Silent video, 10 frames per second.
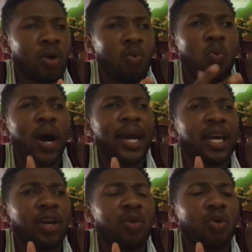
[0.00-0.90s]

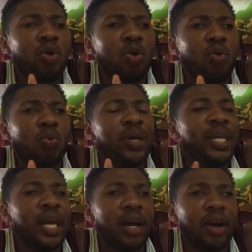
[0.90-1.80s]
why
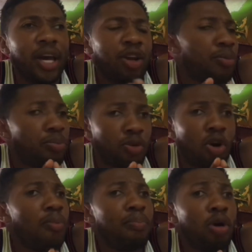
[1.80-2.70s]
we end up
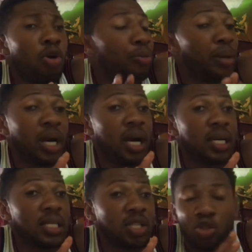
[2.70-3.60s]
come brown?
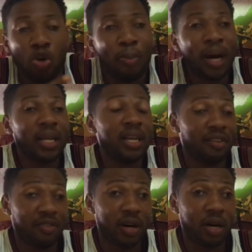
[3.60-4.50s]
Because nobody
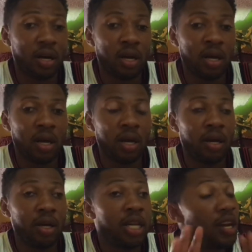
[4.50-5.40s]
never
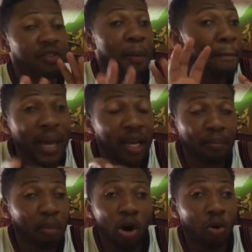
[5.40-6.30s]
make
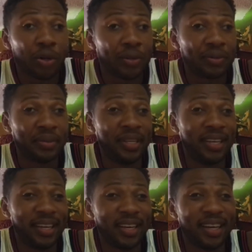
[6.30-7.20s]
brown.
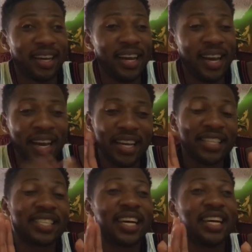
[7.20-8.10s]

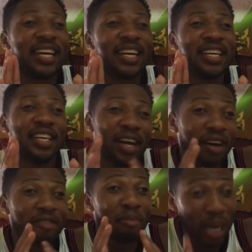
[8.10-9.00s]
It's either you
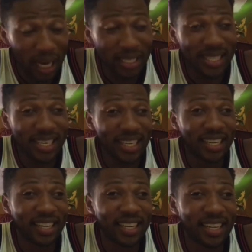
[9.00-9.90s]
have black
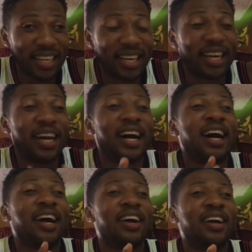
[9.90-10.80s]
skin
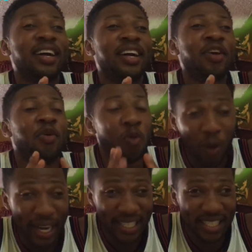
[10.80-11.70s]
or
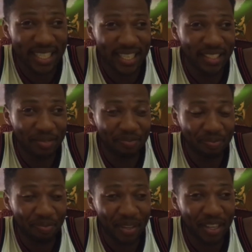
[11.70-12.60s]
white skin,
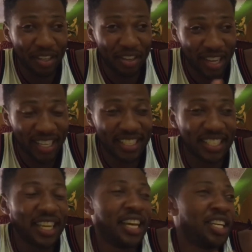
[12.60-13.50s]
right?
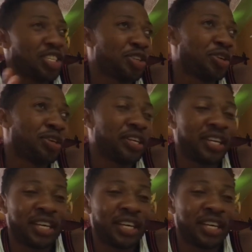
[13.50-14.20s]
So